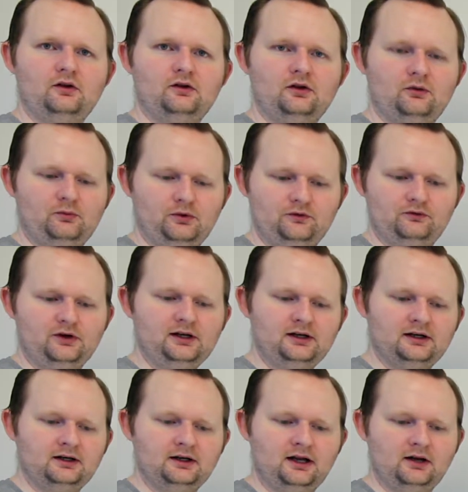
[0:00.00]
that we've
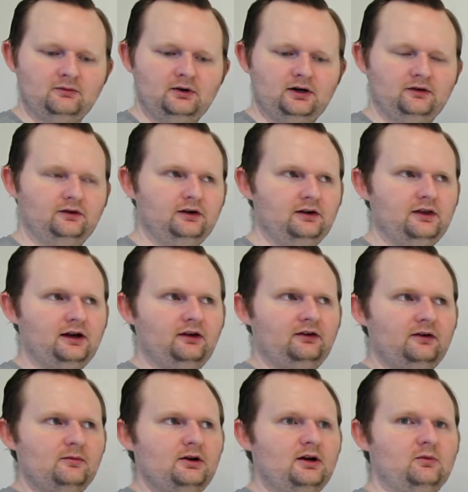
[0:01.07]
written and we can see that a
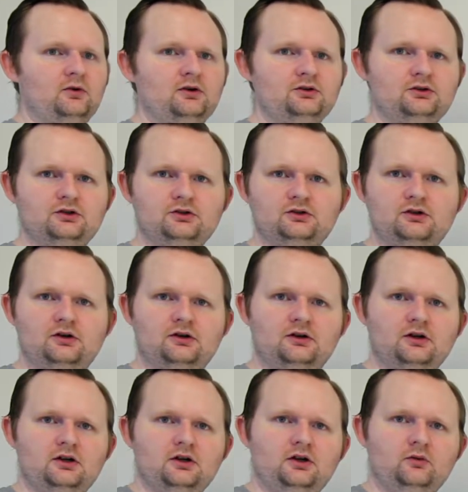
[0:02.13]
similar one just got
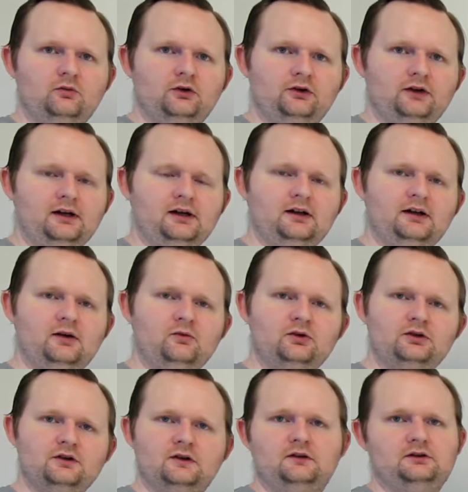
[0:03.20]
presented, then we
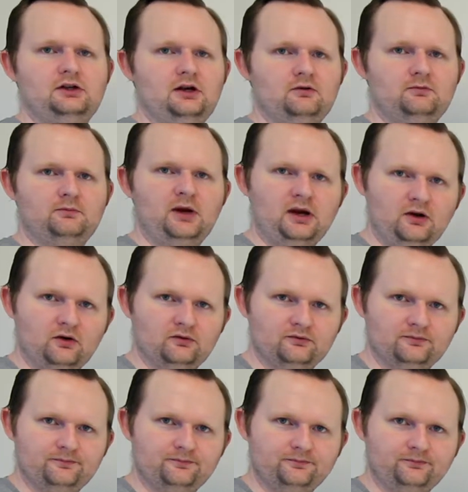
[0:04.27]
just shout bingo.
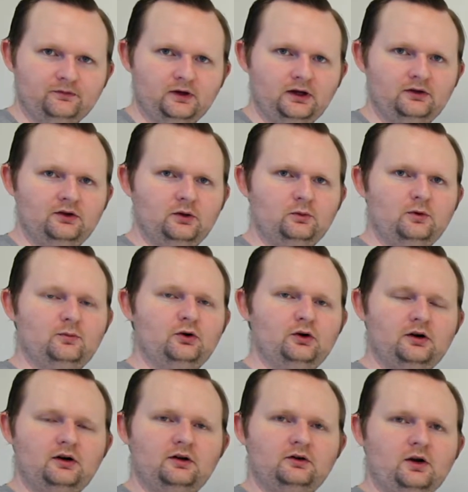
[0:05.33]
And then we put
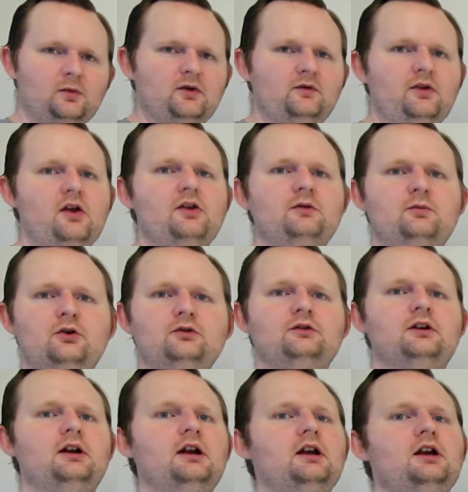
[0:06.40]
it on top of the other
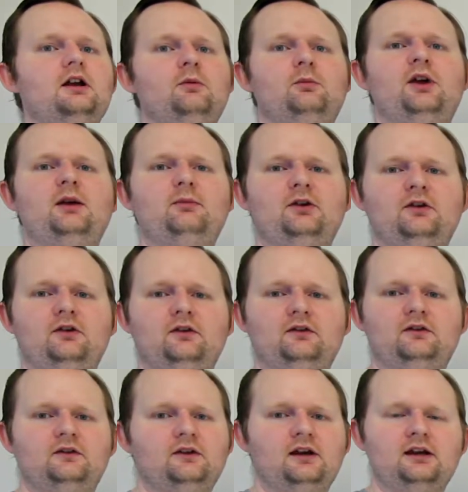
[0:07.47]
post-it, maybe
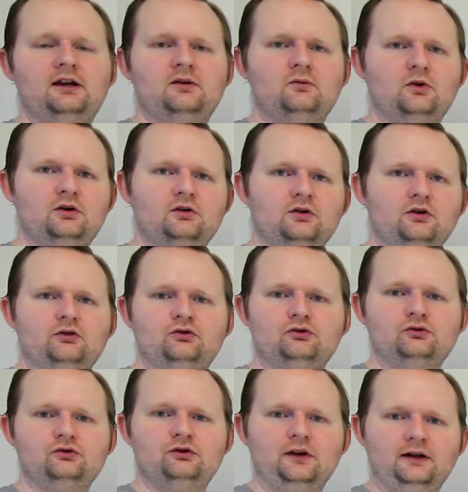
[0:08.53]
just saying 1 or
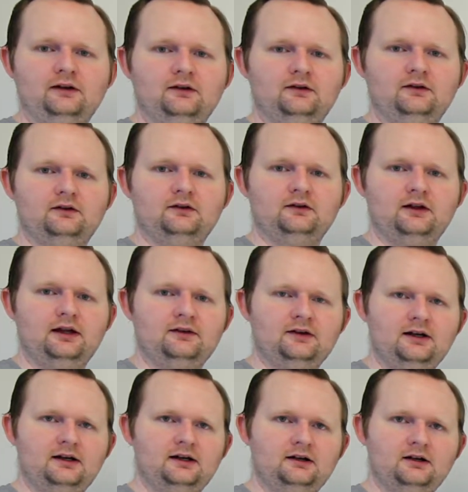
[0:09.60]
2 sentences and
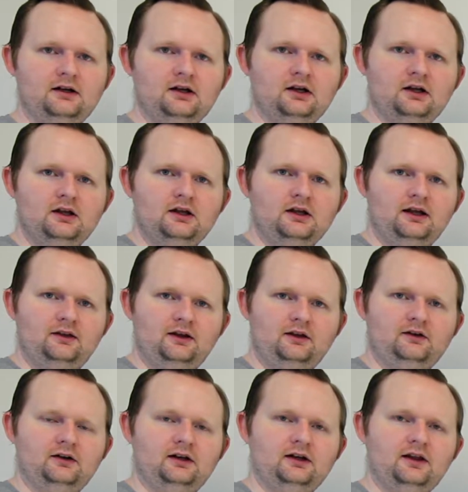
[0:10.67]

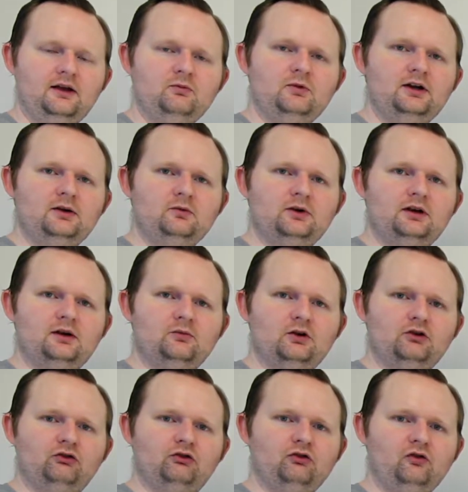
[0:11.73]
that's it. In that way we can
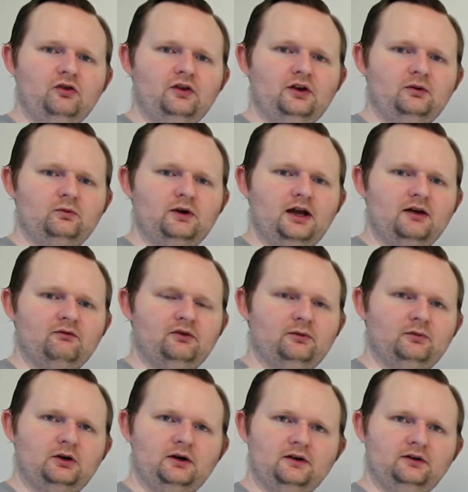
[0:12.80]
make sure that we have them
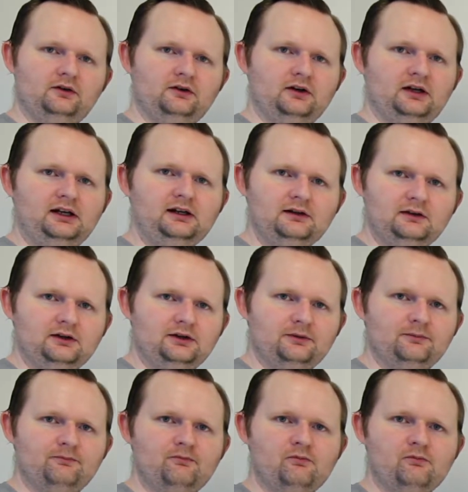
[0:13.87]
clustered easily,